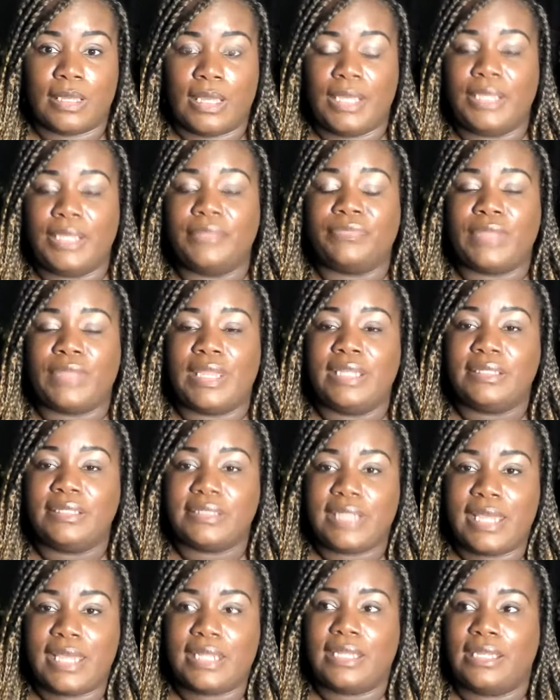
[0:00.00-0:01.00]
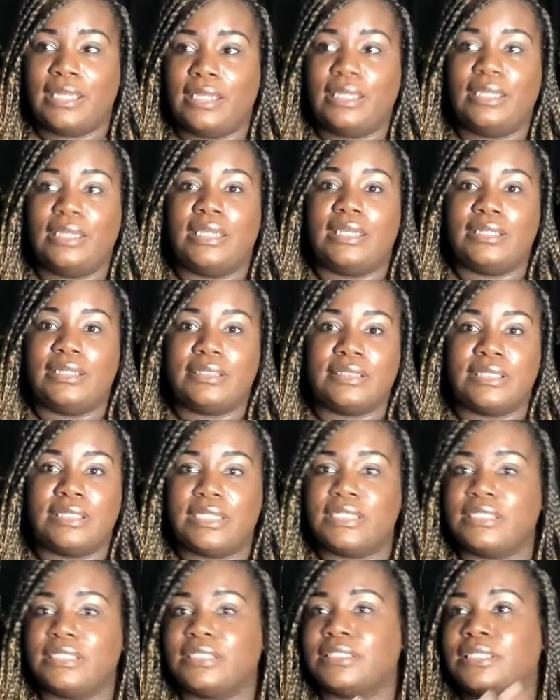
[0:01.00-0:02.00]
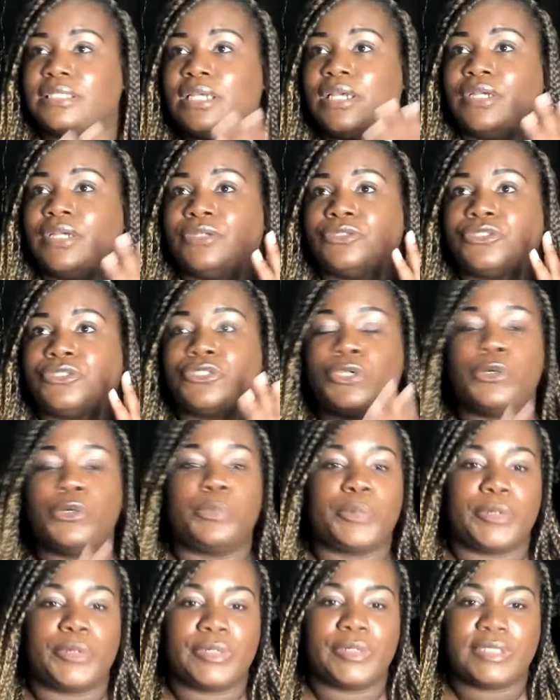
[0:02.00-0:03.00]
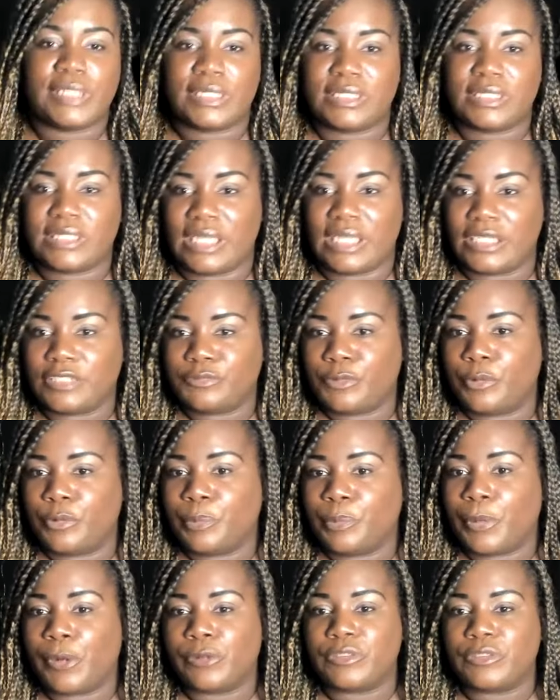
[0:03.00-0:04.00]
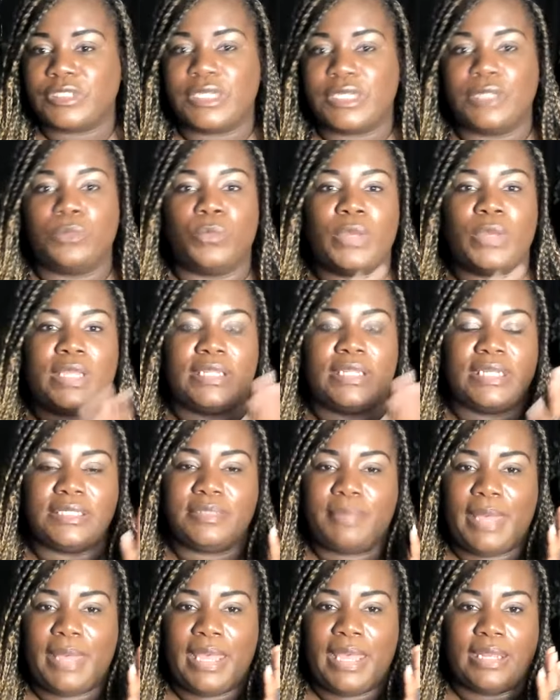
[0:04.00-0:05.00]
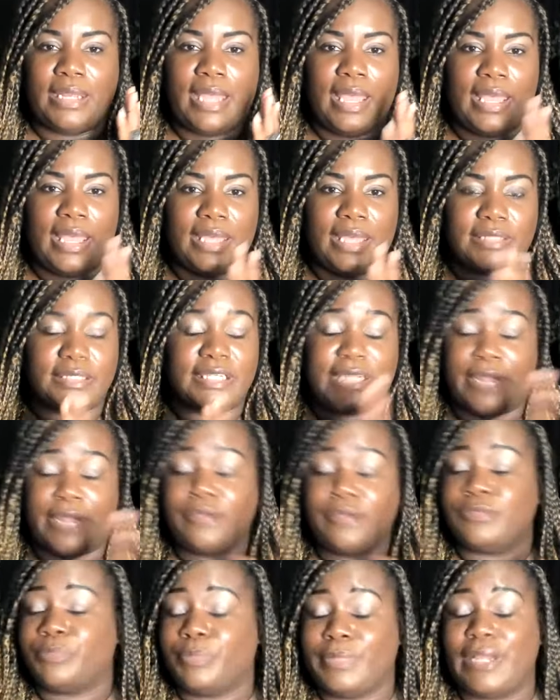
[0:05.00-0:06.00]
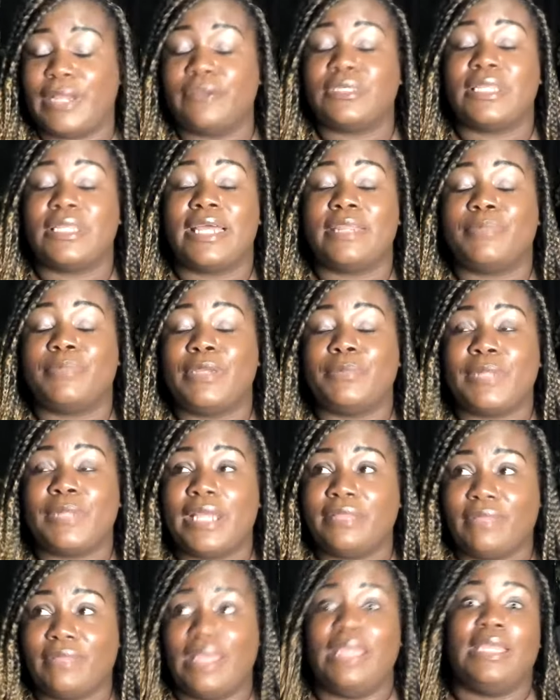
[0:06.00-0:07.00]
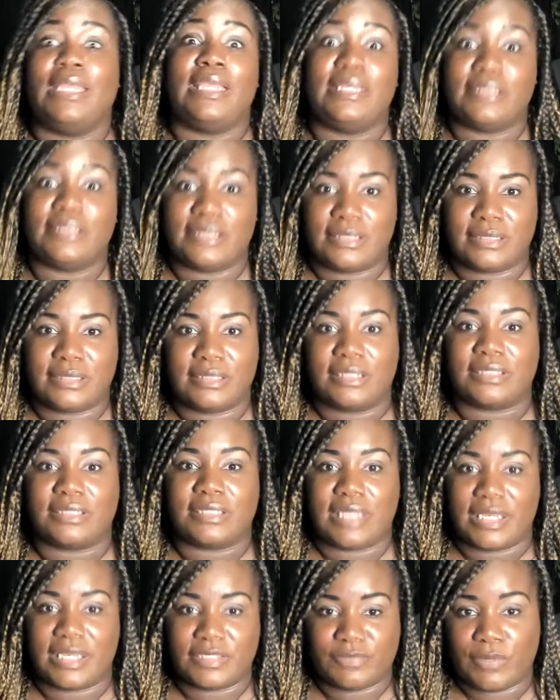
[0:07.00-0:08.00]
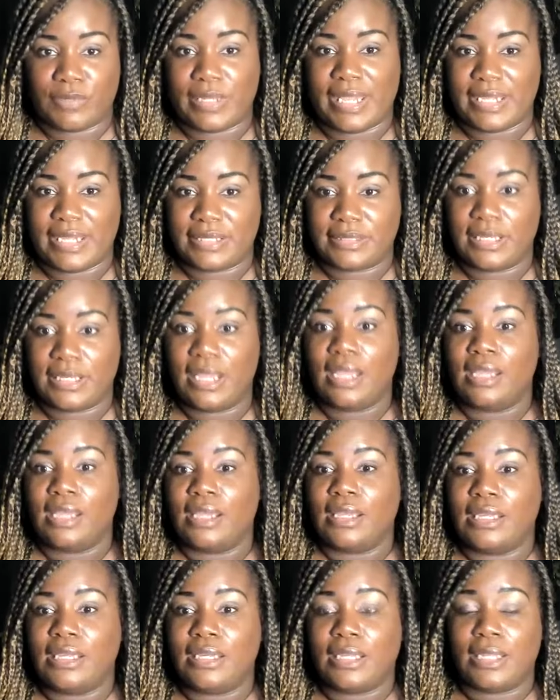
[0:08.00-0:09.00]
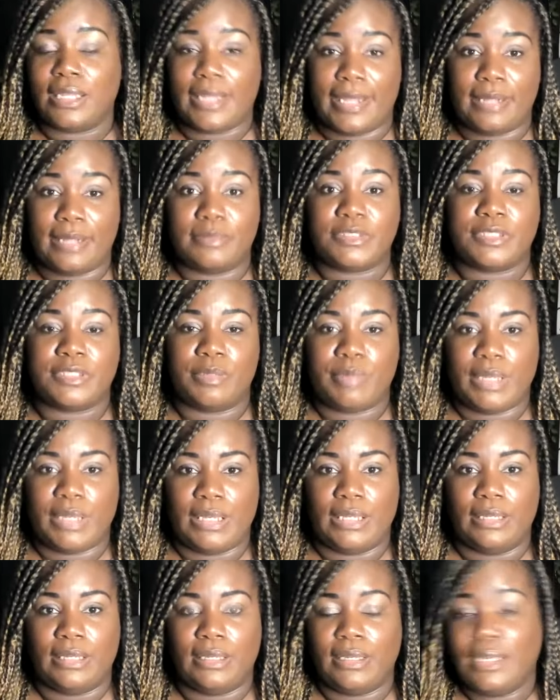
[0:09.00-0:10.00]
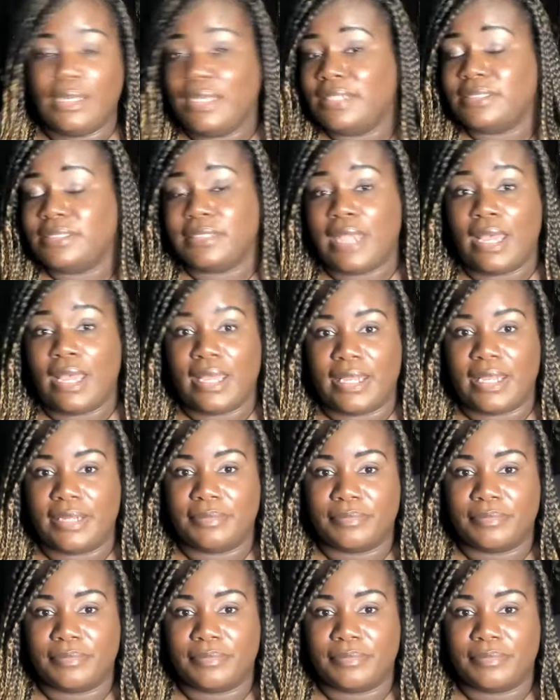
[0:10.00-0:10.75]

He thinks that he is this super successful person when this man had there's a lot of people that think he's as successful as he claims to be. He's not.